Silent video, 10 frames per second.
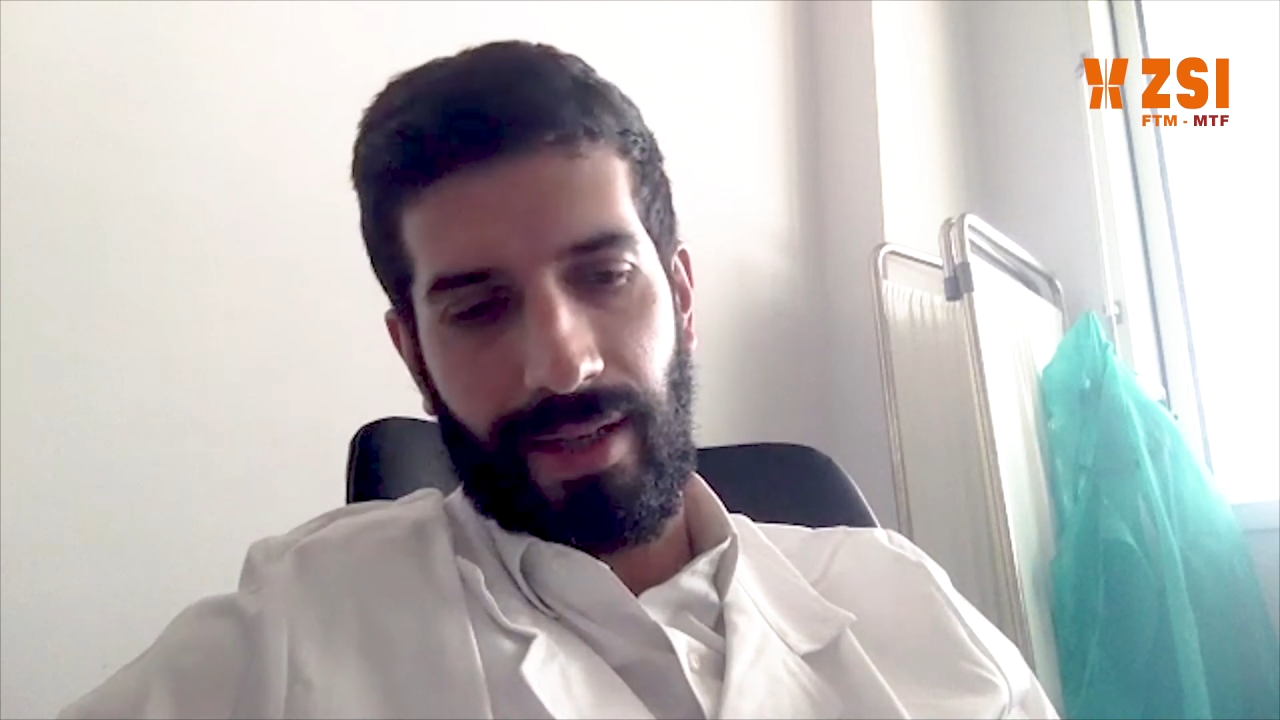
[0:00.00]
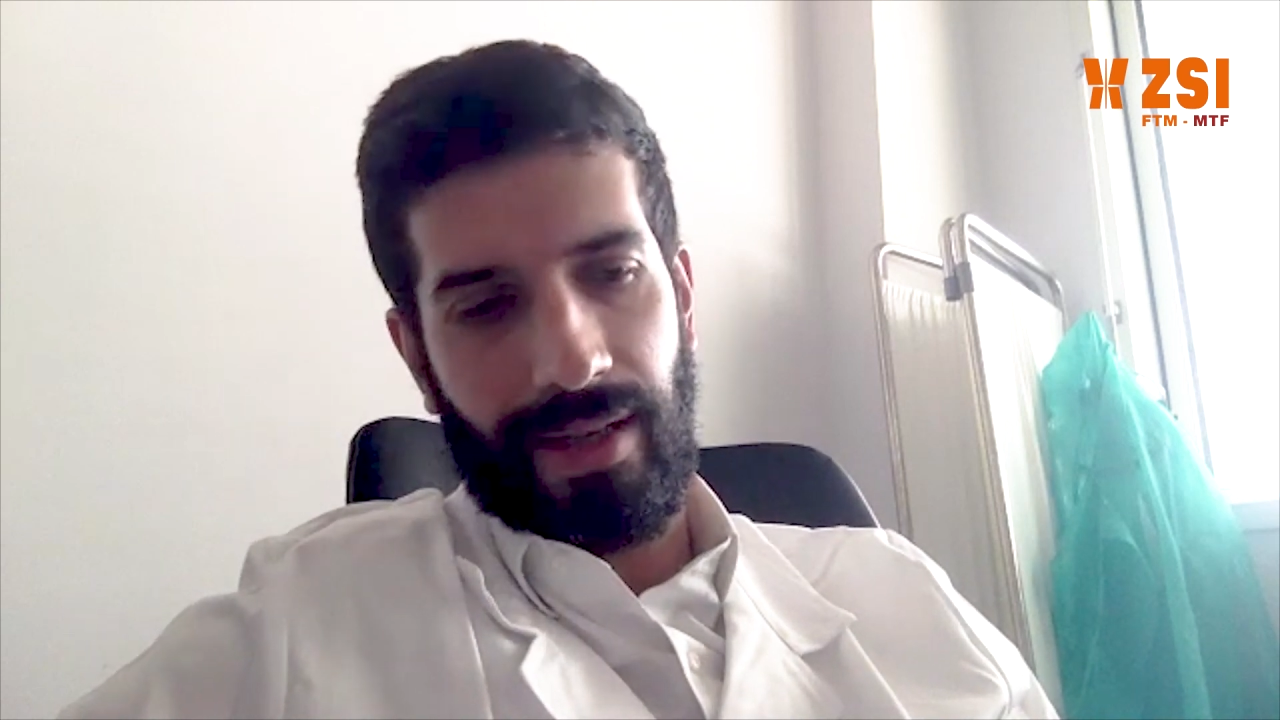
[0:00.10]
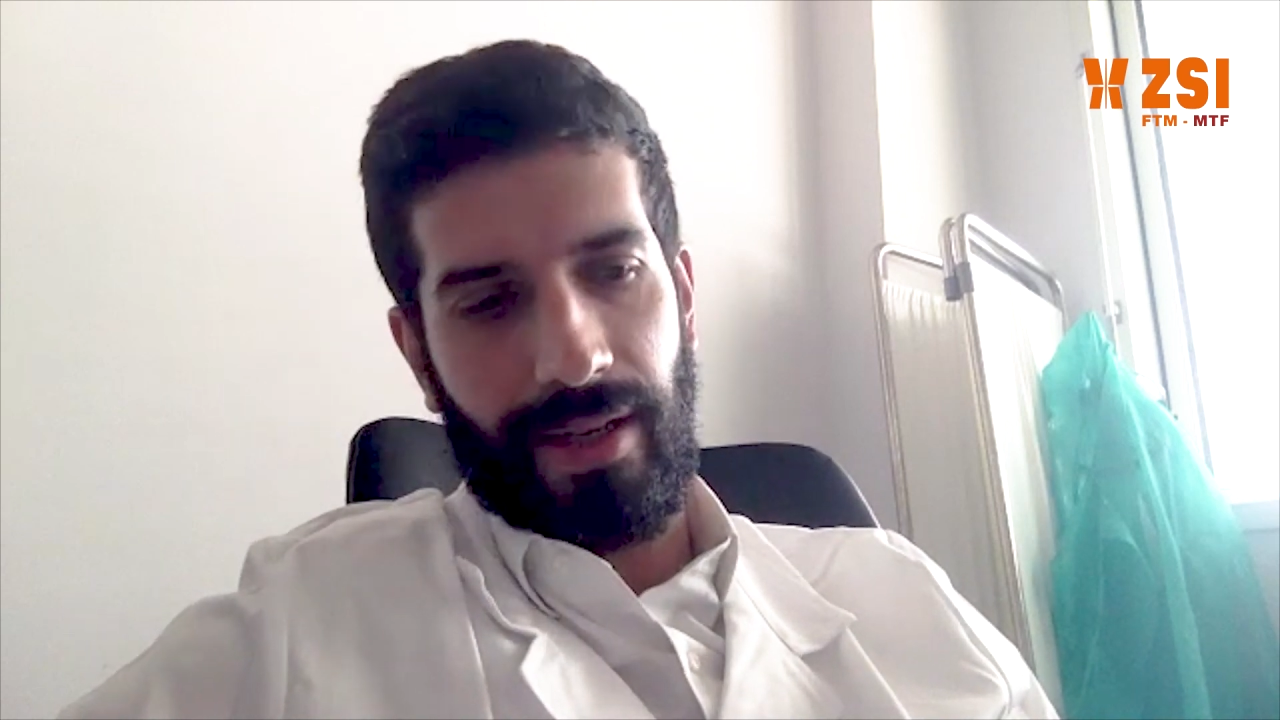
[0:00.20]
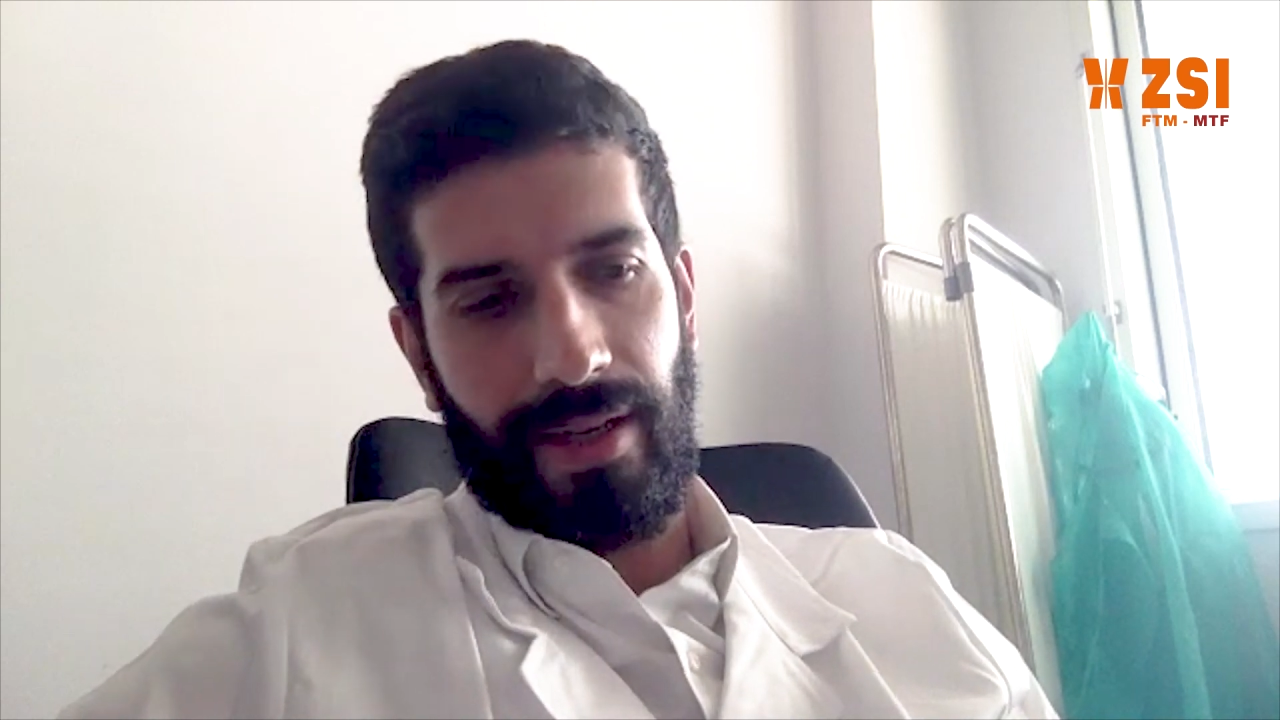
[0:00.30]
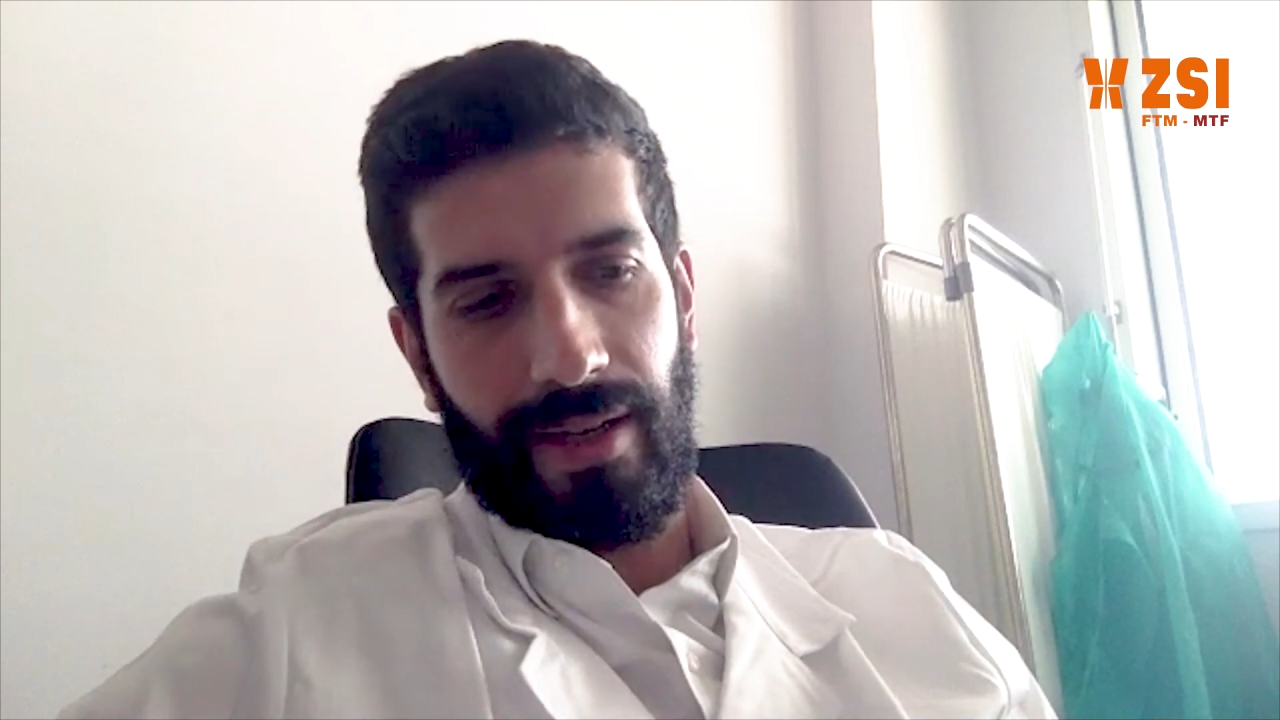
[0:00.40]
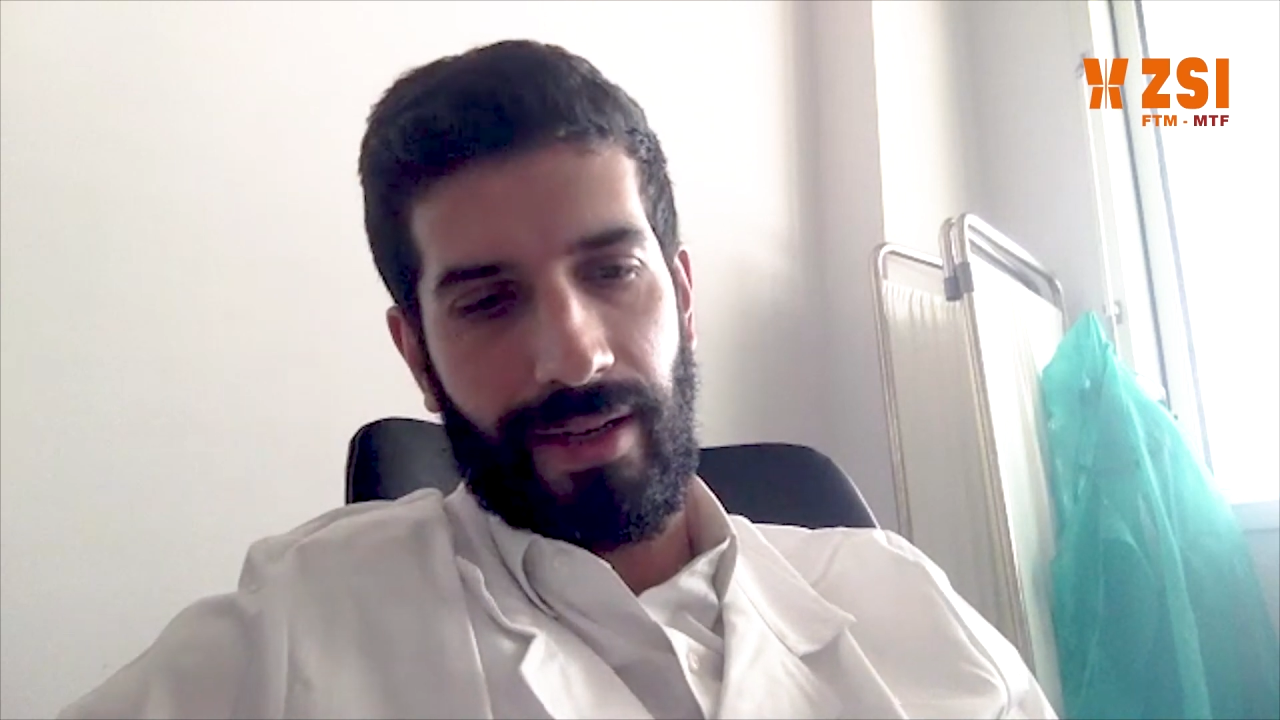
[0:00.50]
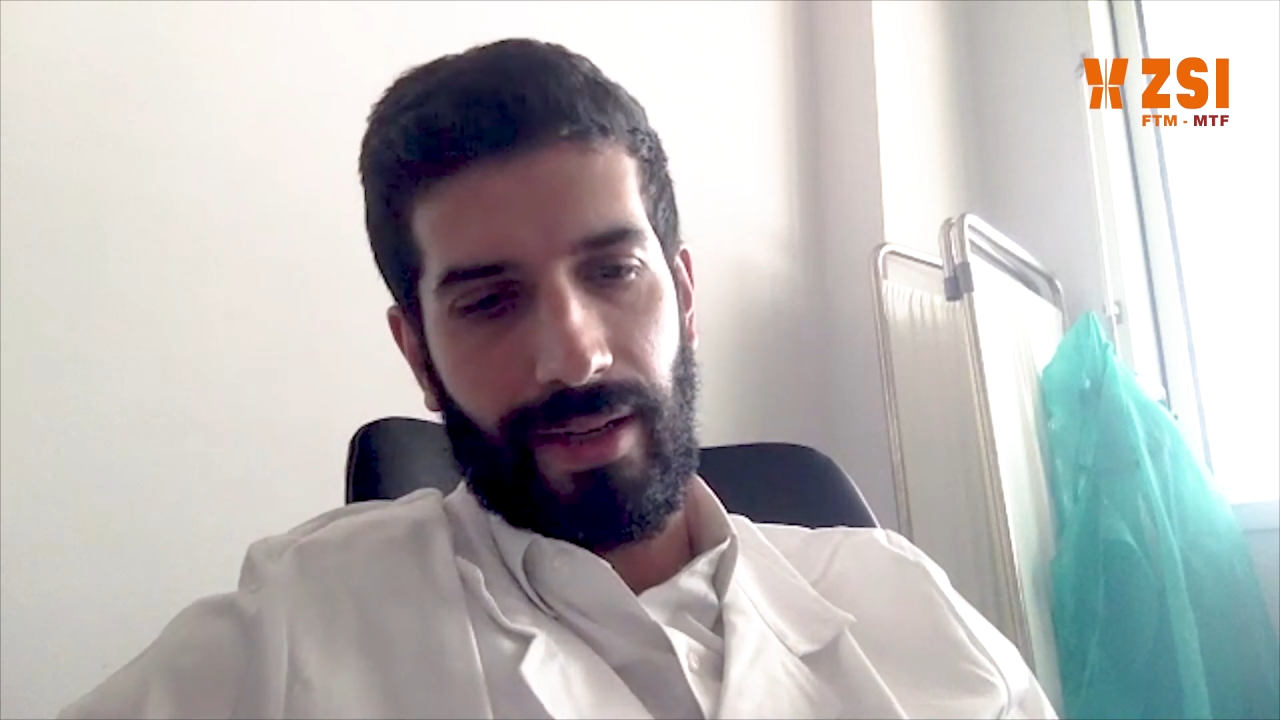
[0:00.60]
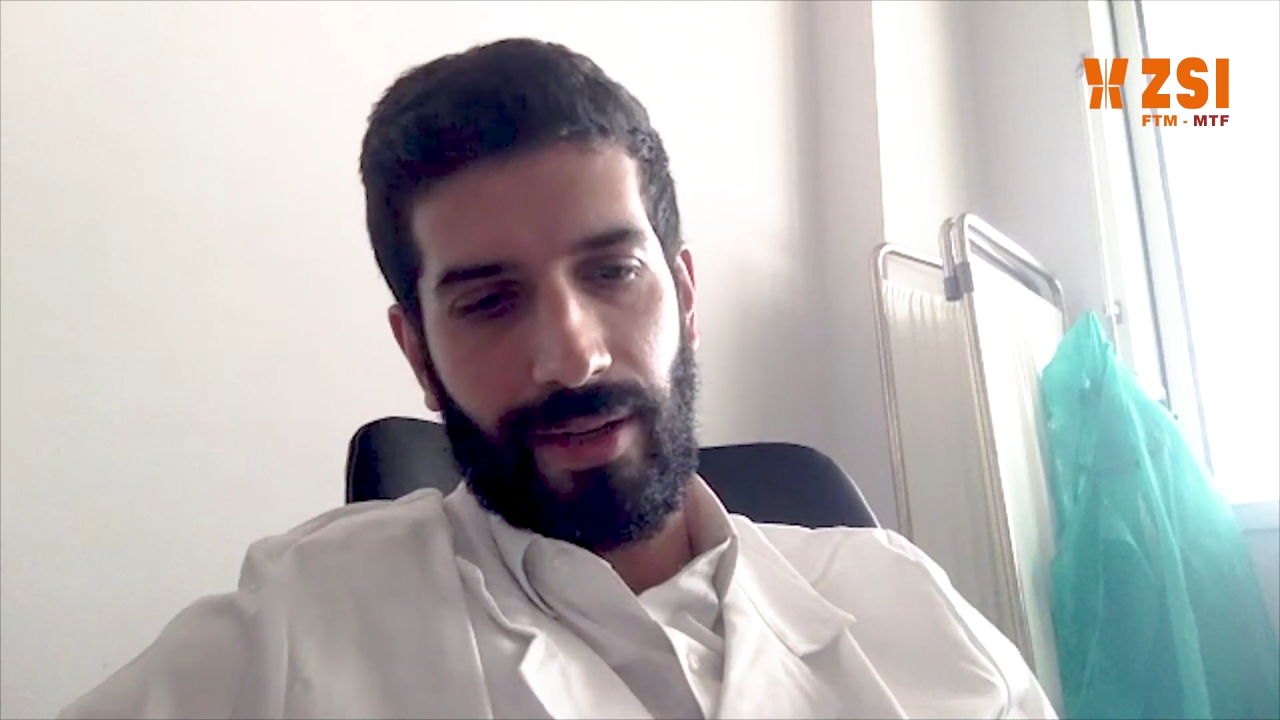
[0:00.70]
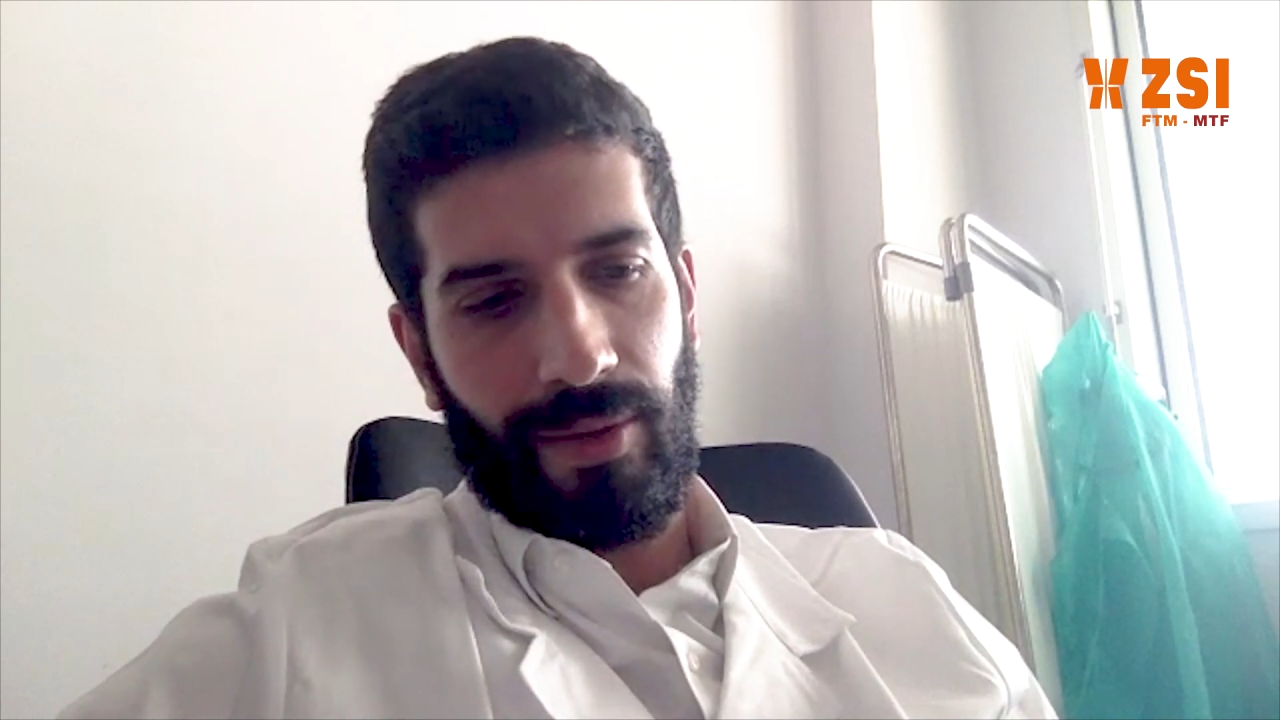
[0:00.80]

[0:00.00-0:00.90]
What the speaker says: are